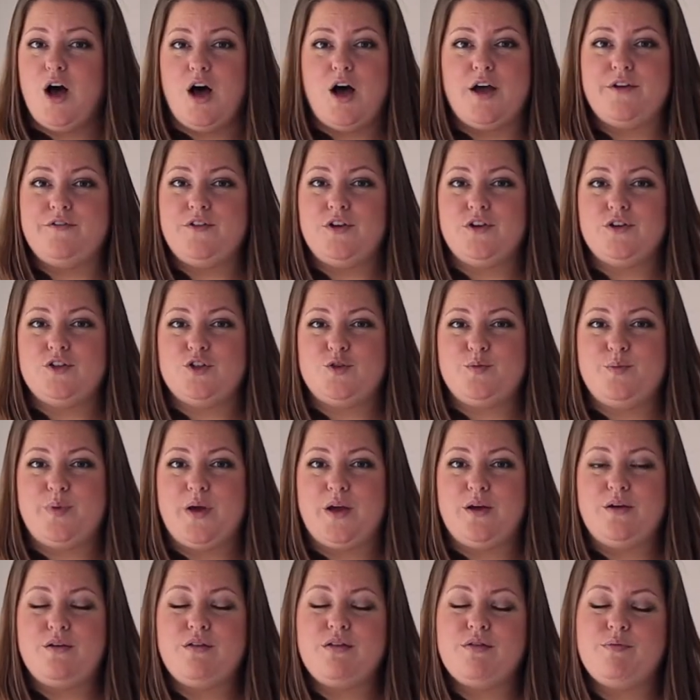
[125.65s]
I've used
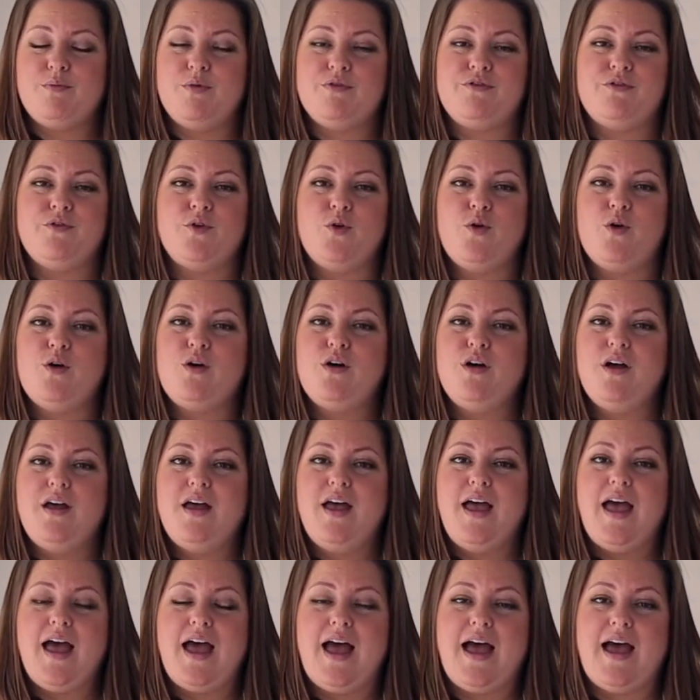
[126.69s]
both before,
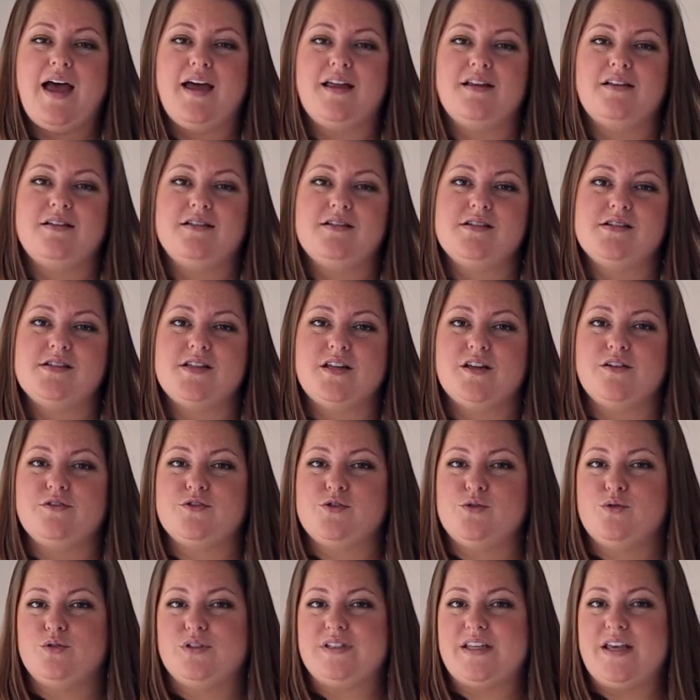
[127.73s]
and
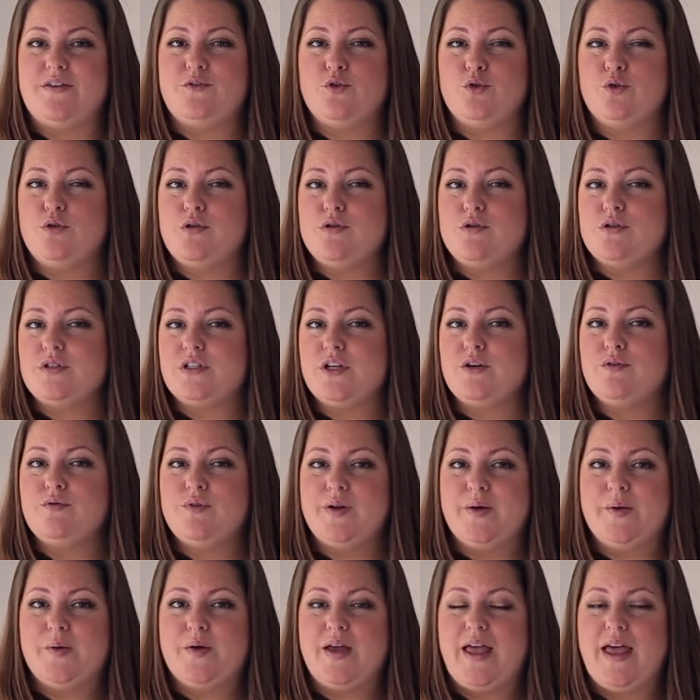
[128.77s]
of course if you're using a
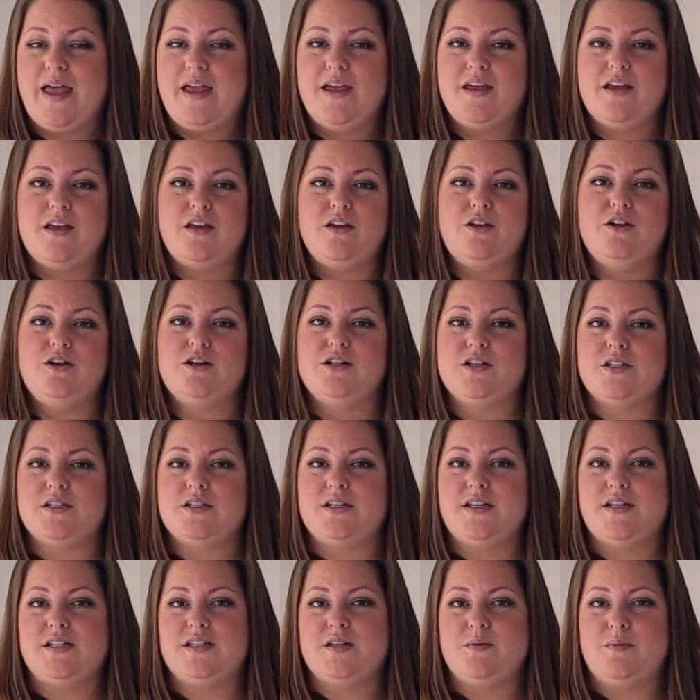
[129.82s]
real cake, you just
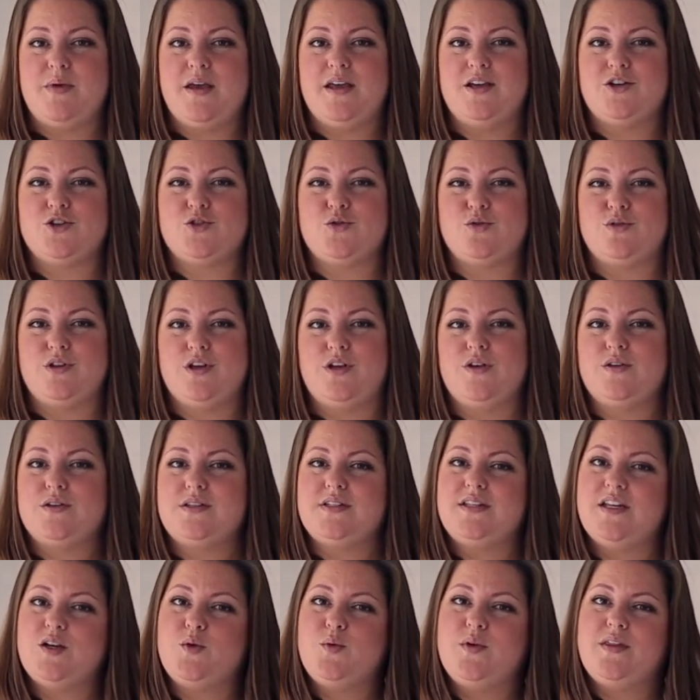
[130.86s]
need to make sure that you
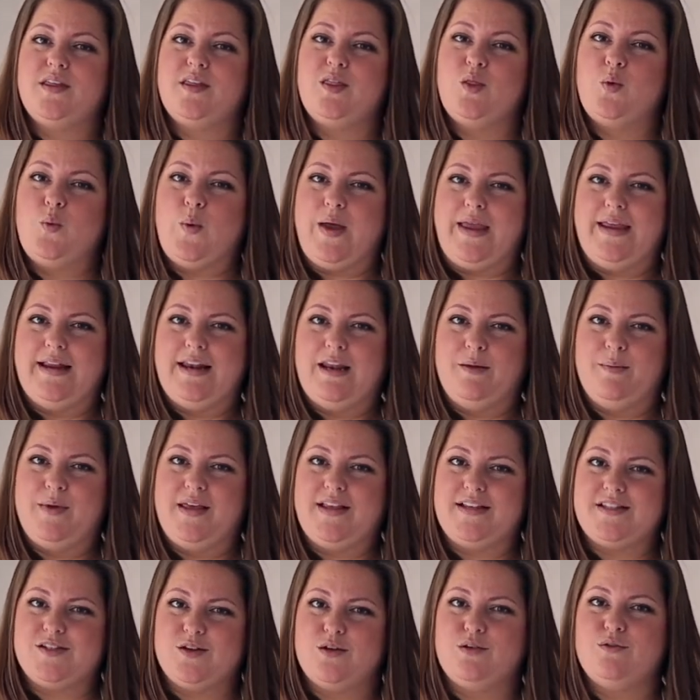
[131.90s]
stick within the weight
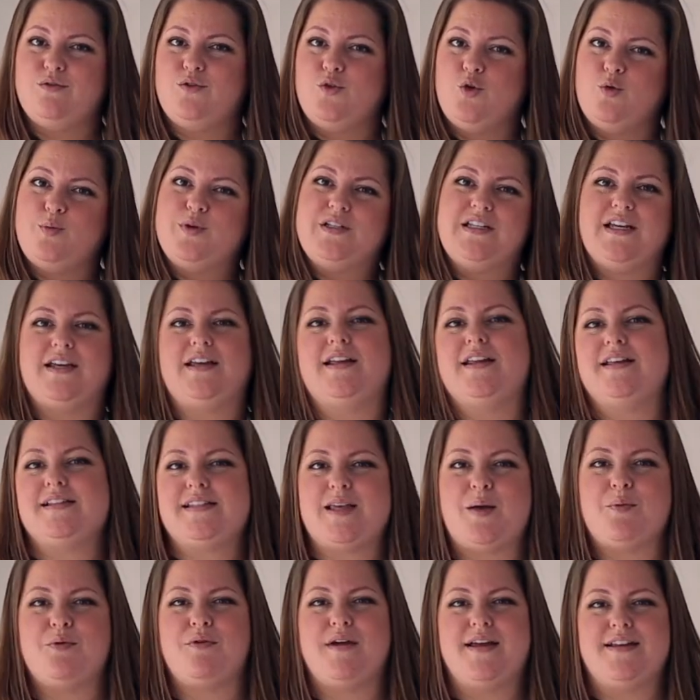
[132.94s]
limits of your particular
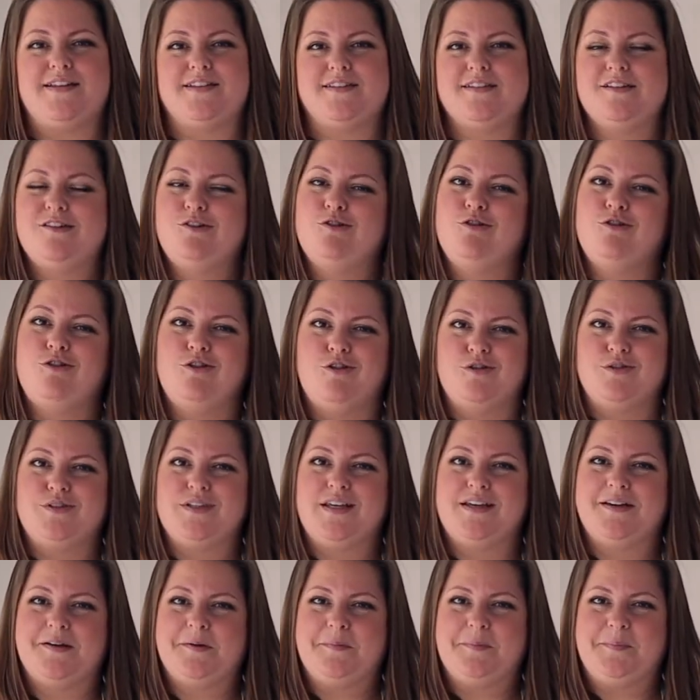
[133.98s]
separator that you're
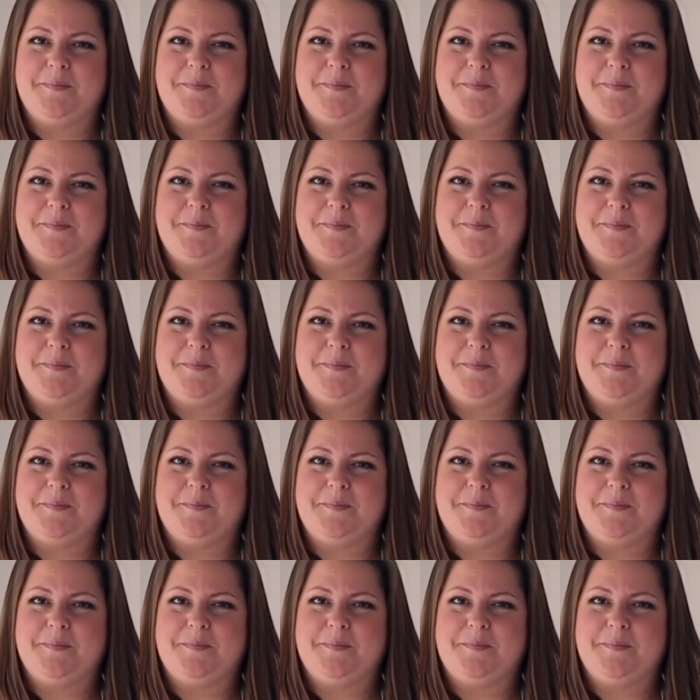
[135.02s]
using.